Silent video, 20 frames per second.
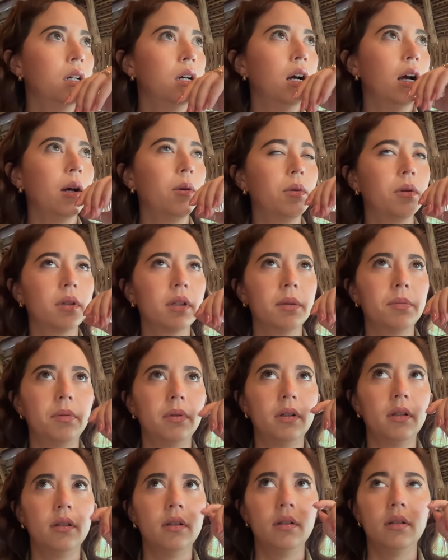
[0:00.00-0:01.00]
I woke up
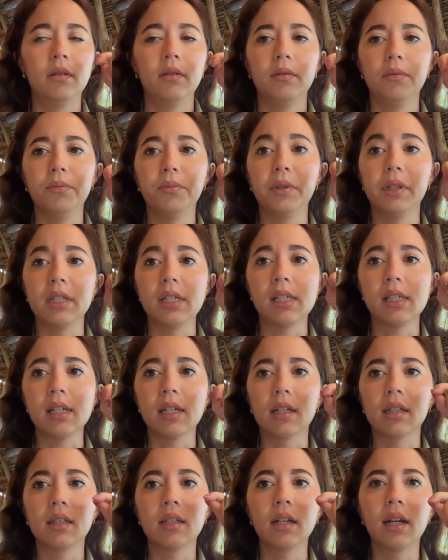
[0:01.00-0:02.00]
really
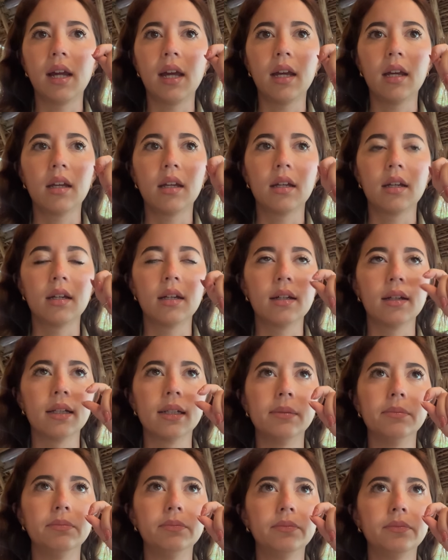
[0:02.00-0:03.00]
sick today. I um,
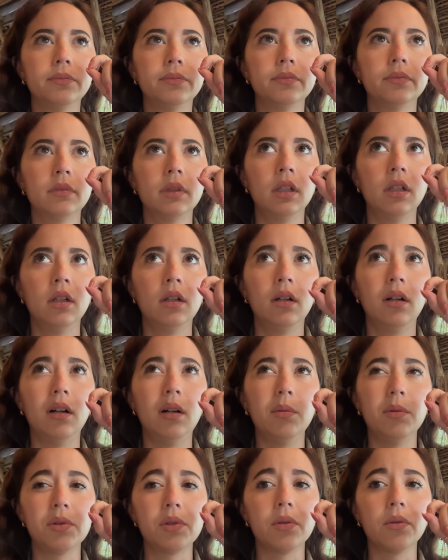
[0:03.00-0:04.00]
forgot um, this happened.
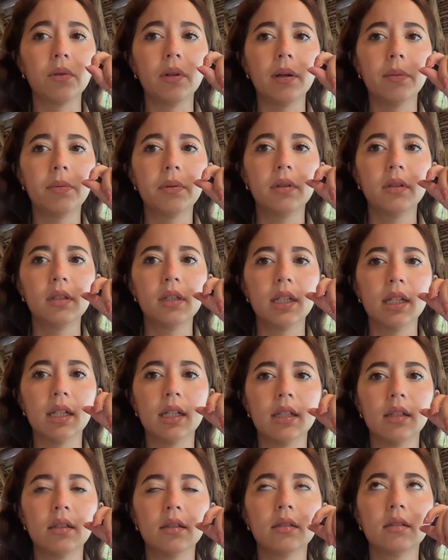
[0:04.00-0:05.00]
Almost threw up,
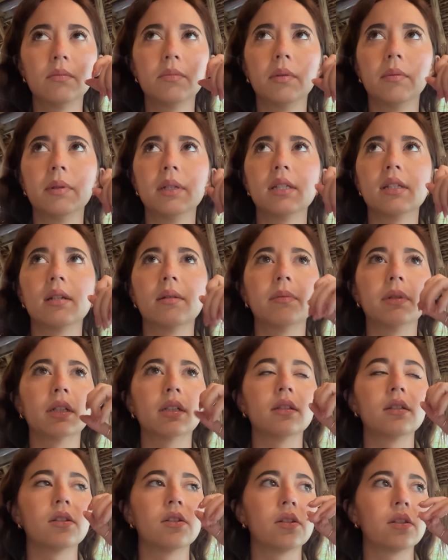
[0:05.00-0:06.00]
didn't, but my stomach
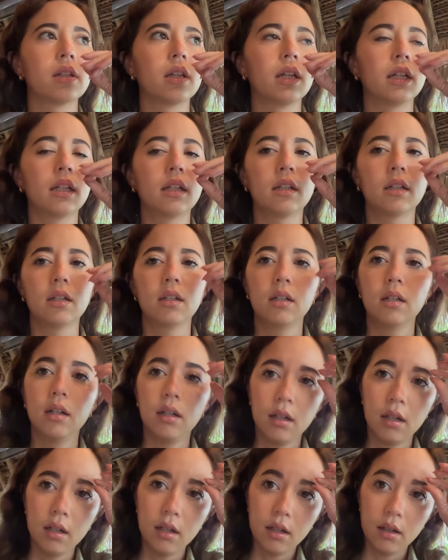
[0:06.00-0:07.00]
is just like
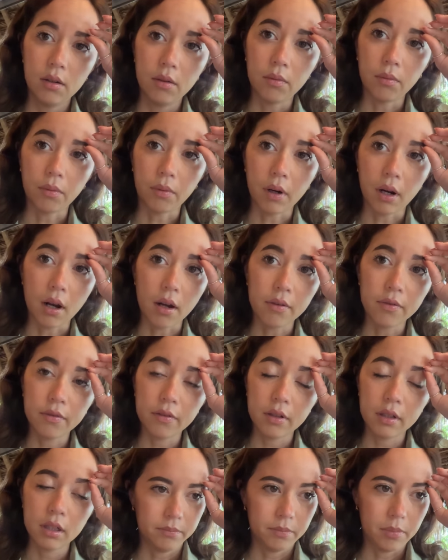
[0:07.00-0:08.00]
rough. Oh